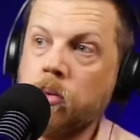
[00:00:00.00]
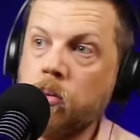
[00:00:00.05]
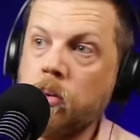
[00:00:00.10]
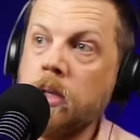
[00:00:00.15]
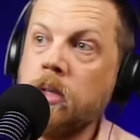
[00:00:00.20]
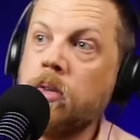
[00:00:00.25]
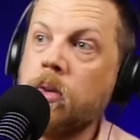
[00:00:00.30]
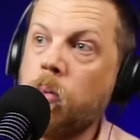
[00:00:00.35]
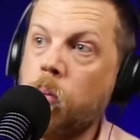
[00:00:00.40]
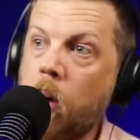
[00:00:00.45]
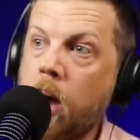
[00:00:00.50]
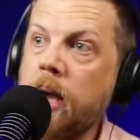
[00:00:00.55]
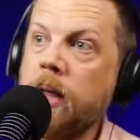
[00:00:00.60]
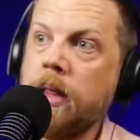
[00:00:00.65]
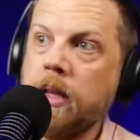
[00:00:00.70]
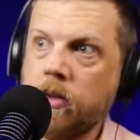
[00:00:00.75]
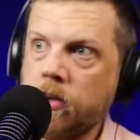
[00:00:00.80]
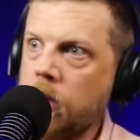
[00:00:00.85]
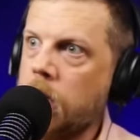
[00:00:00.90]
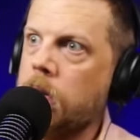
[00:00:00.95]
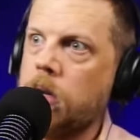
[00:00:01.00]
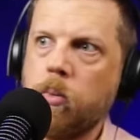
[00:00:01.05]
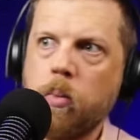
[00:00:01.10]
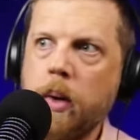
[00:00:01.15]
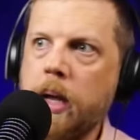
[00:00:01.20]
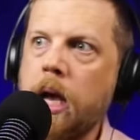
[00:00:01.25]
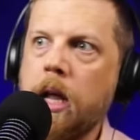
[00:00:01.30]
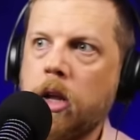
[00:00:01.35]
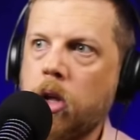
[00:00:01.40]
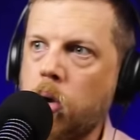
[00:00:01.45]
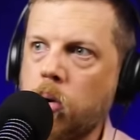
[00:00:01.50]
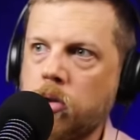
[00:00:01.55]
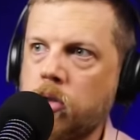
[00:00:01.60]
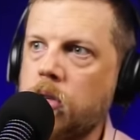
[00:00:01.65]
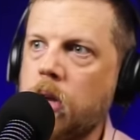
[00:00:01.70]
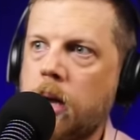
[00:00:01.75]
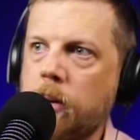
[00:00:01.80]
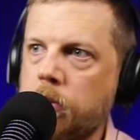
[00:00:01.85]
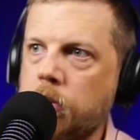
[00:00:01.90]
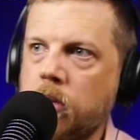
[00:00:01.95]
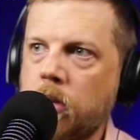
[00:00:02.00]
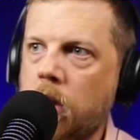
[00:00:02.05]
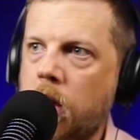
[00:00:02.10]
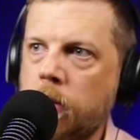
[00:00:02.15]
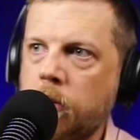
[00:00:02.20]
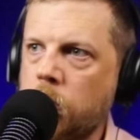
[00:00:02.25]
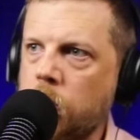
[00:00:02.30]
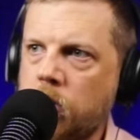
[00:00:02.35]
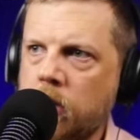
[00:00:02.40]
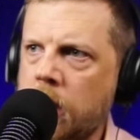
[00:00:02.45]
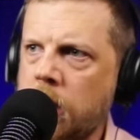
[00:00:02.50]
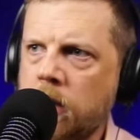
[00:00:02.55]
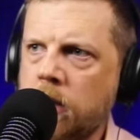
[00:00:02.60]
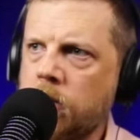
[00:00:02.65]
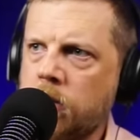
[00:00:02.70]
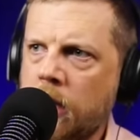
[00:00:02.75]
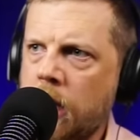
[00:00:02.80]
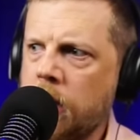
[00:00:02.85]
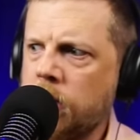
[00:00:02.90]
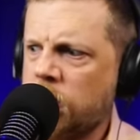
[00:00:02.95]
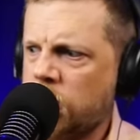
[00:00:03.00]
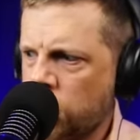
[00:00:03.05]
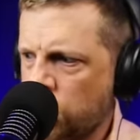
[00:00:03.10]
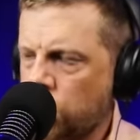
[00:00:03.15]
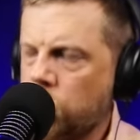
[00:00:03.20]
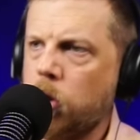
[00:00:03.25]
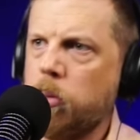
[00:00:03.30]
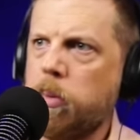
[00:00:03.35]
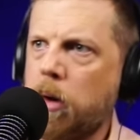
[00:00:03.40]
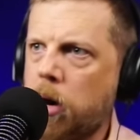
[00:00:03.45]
a reason why they said, we got to go stop Saddam Hussein and these guys. They're so